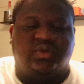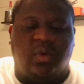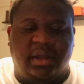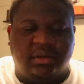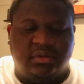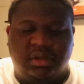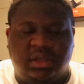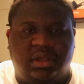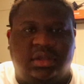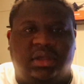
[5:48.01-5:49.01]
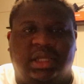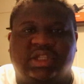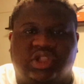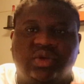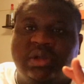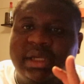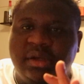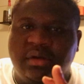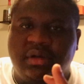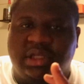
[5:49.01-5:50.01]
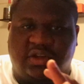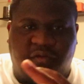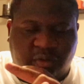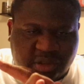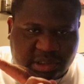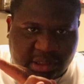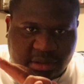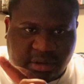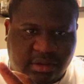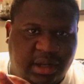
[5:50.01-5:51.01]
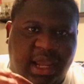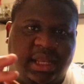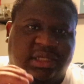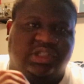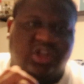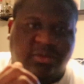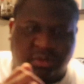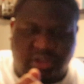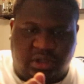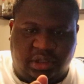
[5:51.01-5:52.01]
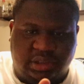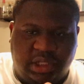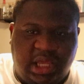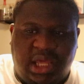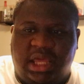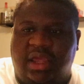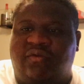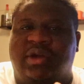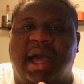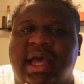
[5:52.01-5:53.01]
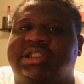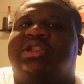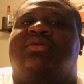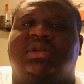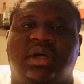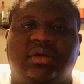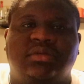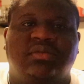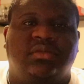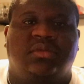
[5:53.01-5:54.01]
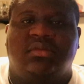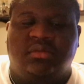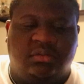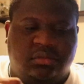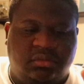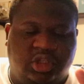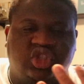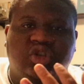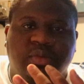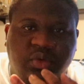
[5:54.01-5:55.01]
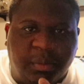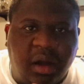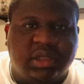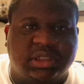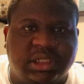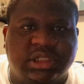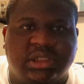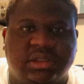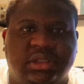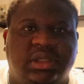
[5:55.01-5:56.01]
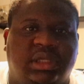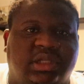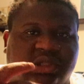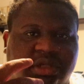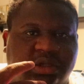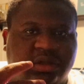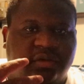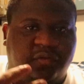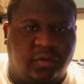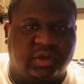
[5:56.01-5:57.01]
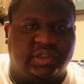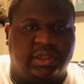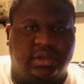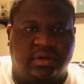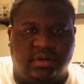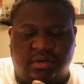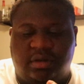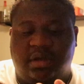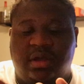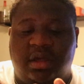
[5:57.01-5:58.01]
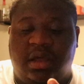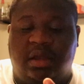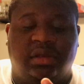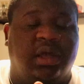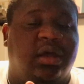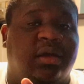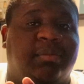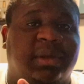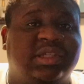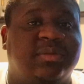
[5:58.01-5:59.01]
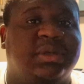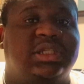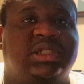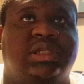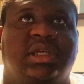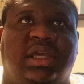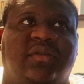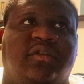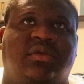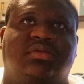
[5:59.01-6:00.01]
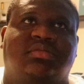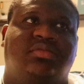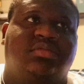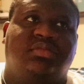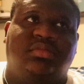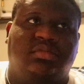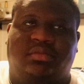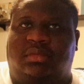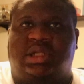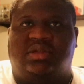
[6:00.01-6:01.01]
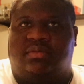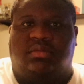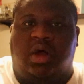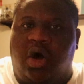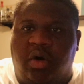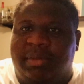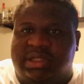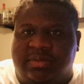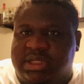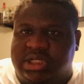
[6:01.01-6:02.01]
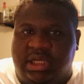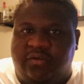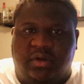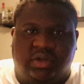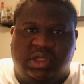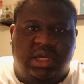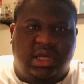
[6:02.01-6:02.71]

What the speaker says: one, it's a 2-liter, it's a 4-cylinder, and it's turbocharged. If you guys don't know, the Subaru Boxer engine is a 4-cylinder. The Mitsubishi Evo, it's all Mitsubishi Evos,